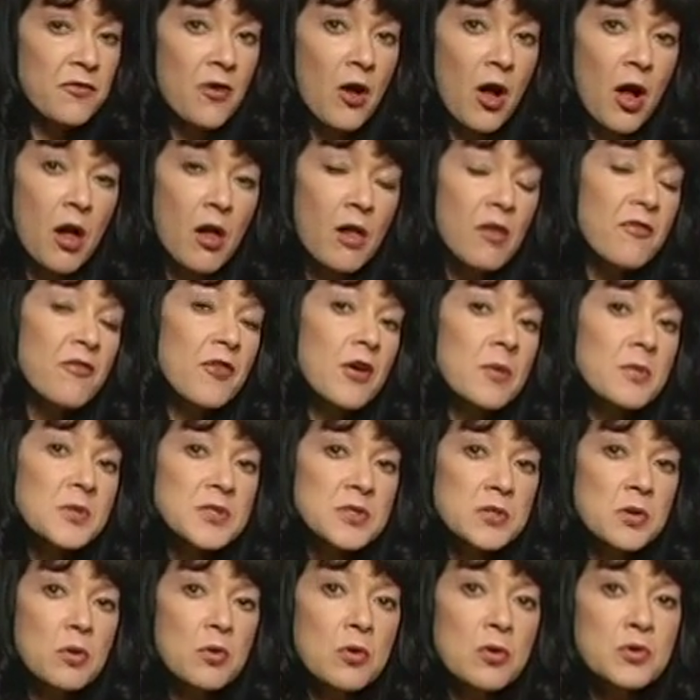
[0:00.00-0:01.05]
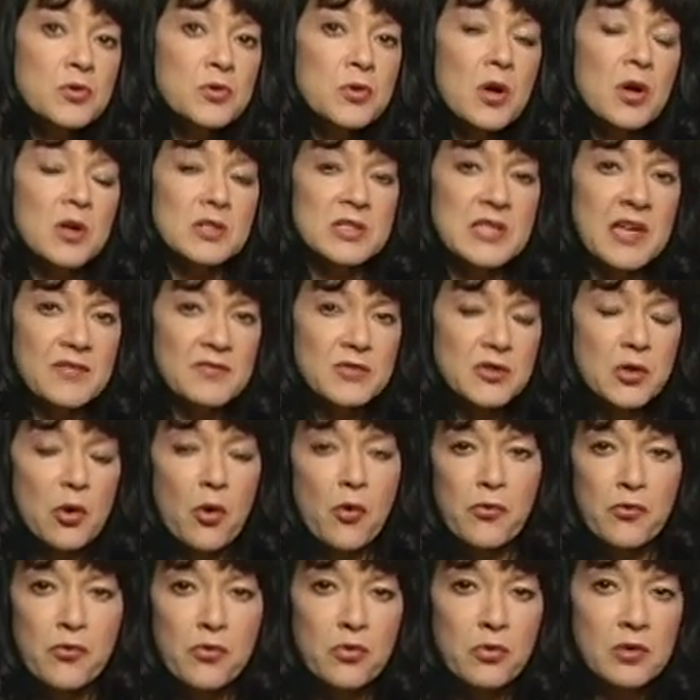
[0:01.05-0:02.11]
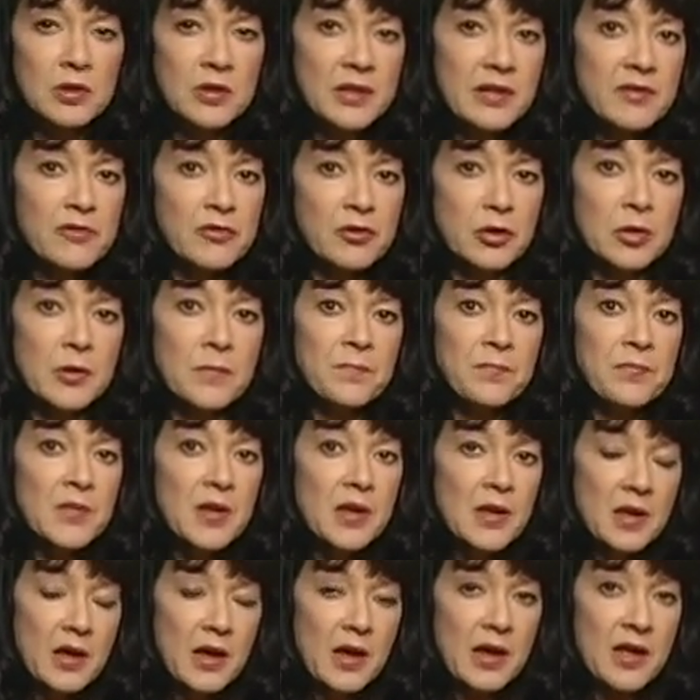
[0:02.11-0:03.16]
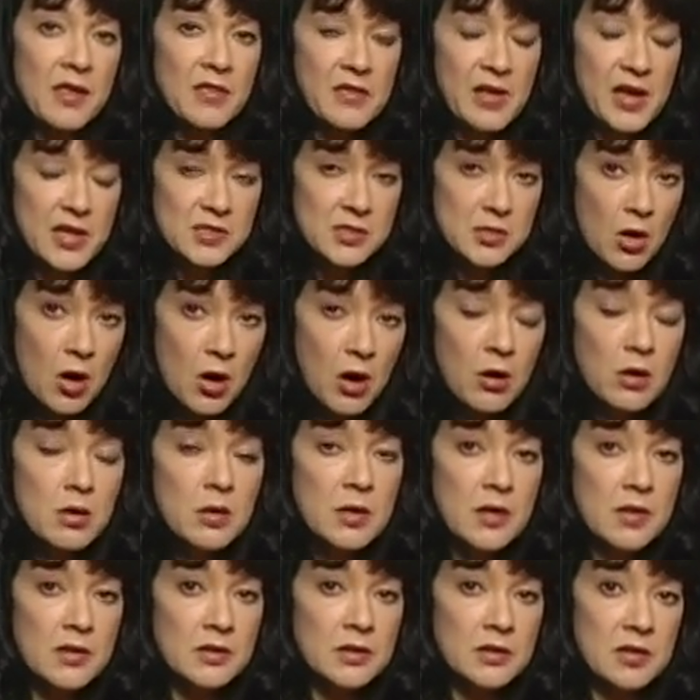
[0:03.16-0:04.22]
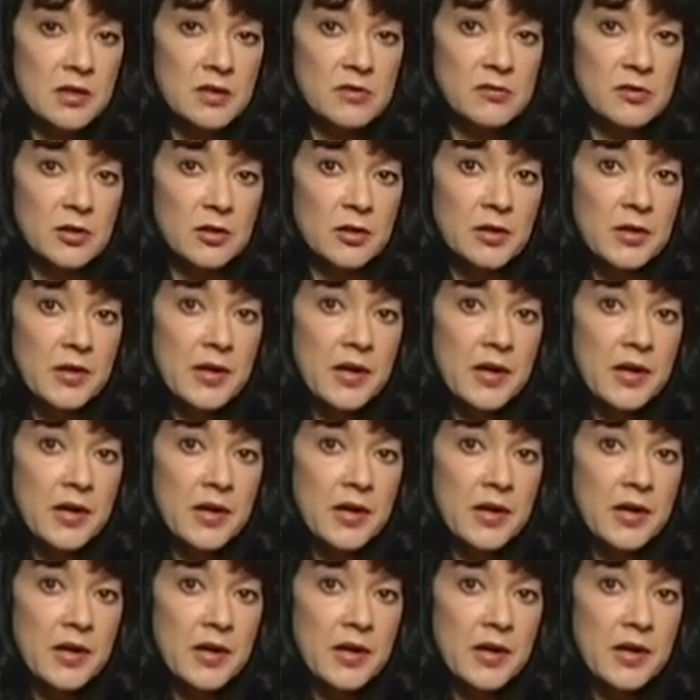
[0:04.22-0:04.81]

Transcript: all pharmaceutical drugs have to go through the liver, and that's hard on the liver.